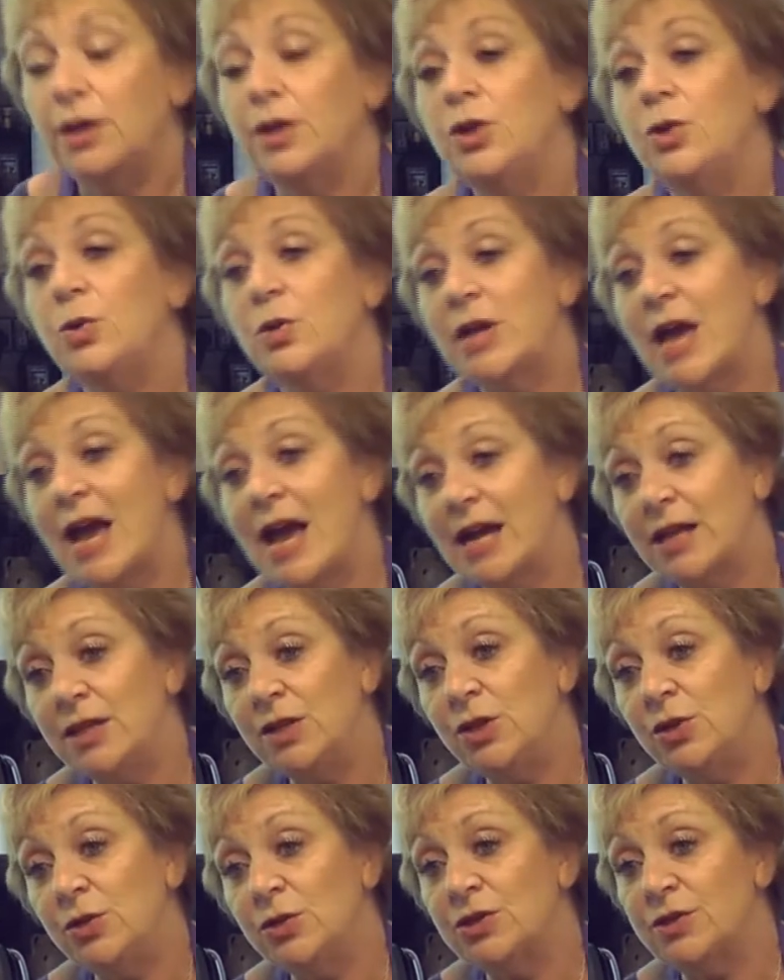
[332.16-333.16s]
You can
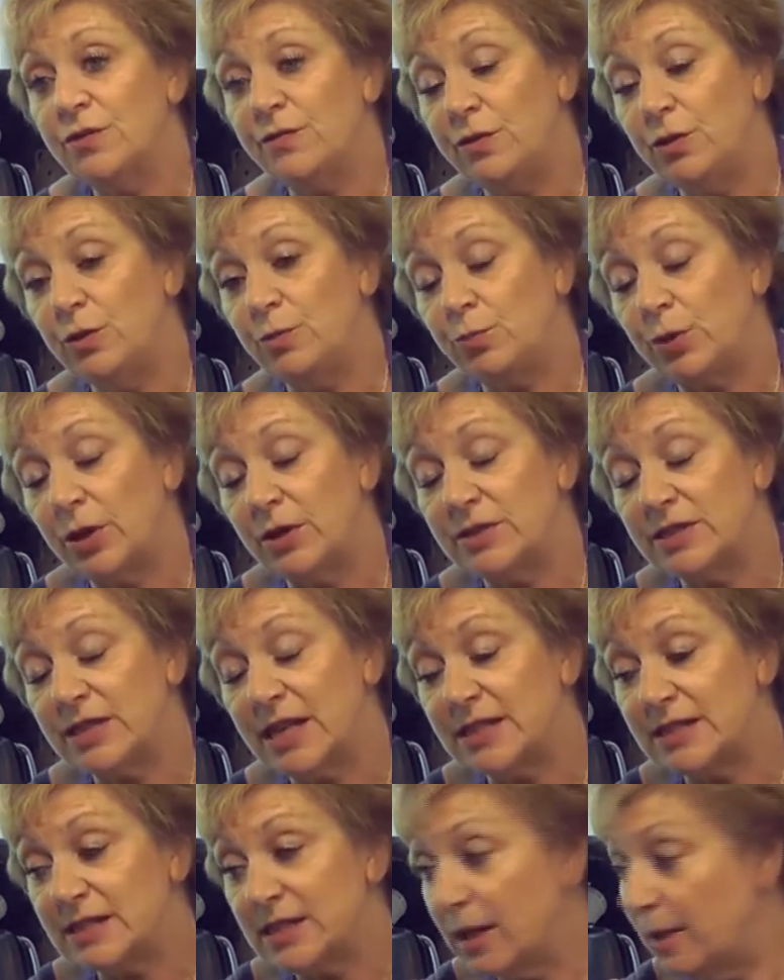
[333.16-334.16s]
use a food
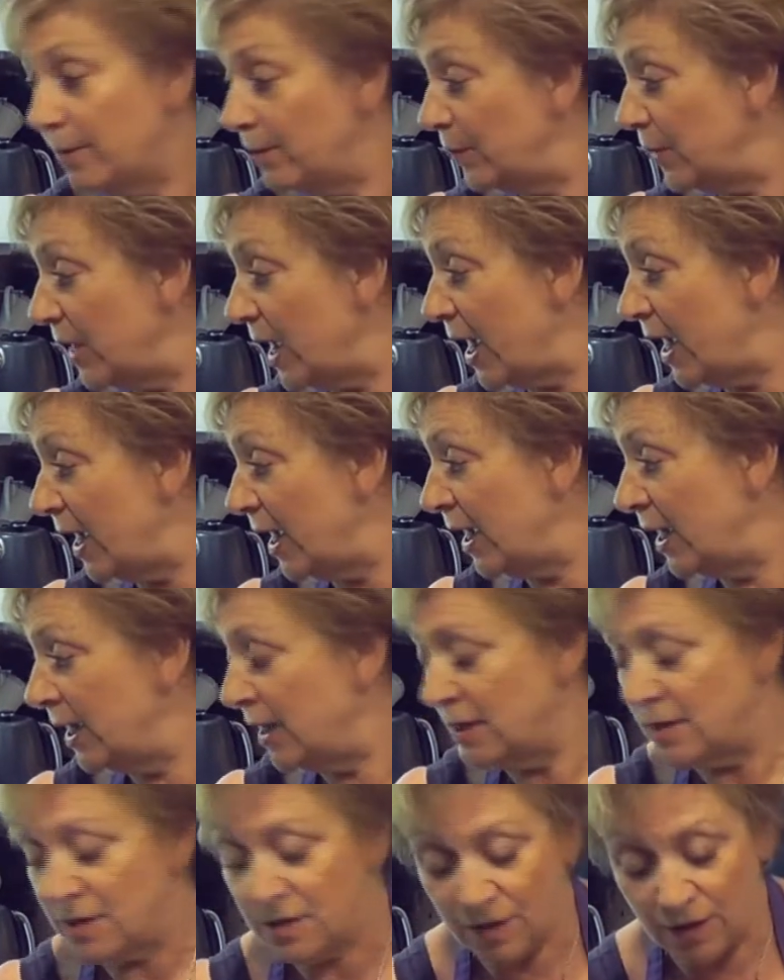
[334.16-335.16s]
processor
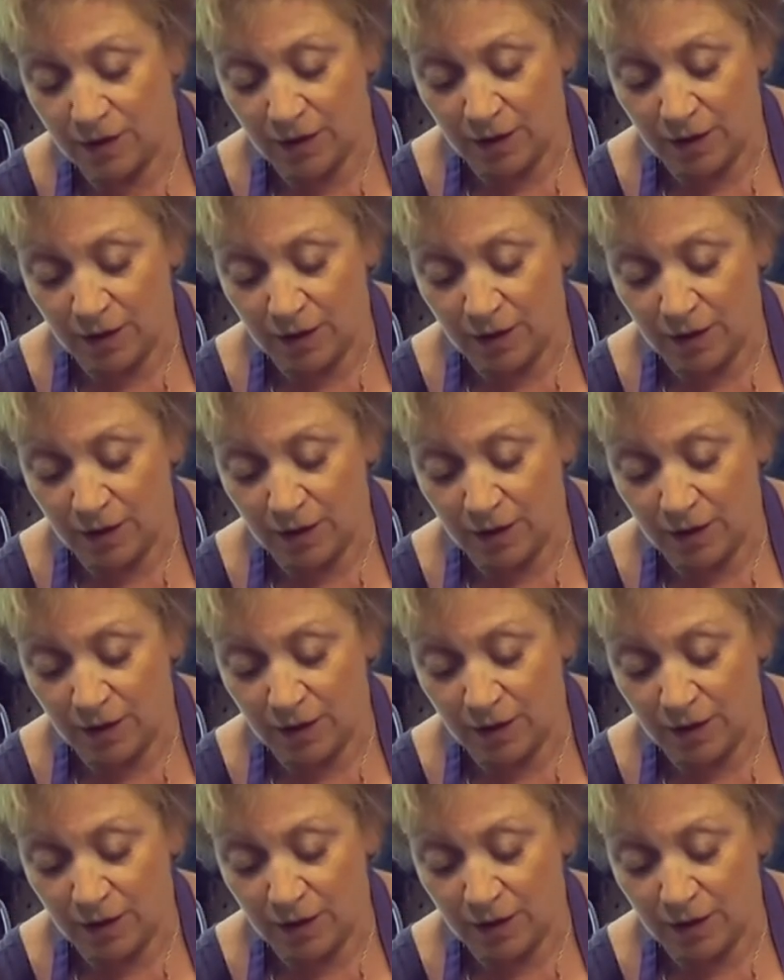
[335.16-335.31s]
and